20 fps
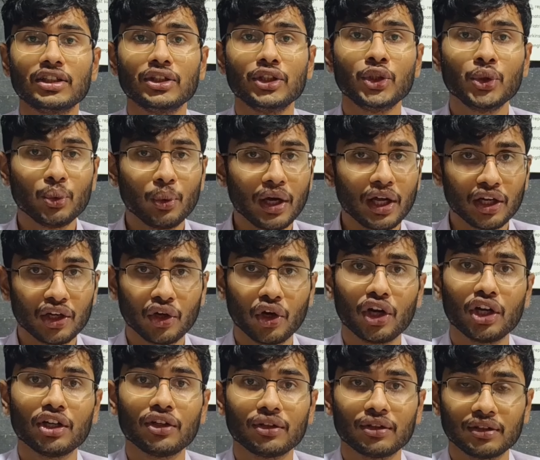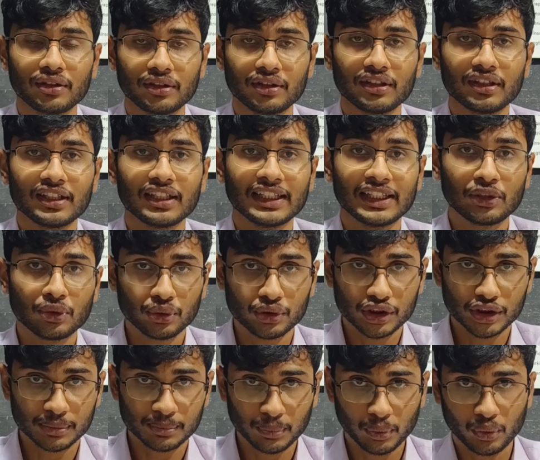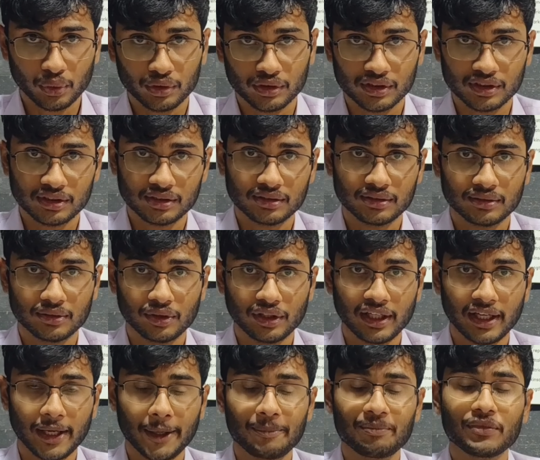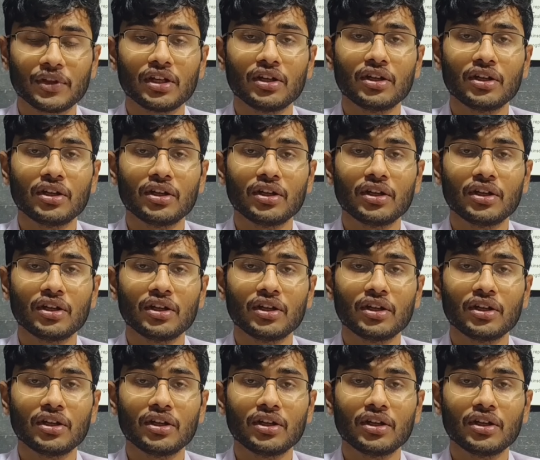you are not those sports. Okay,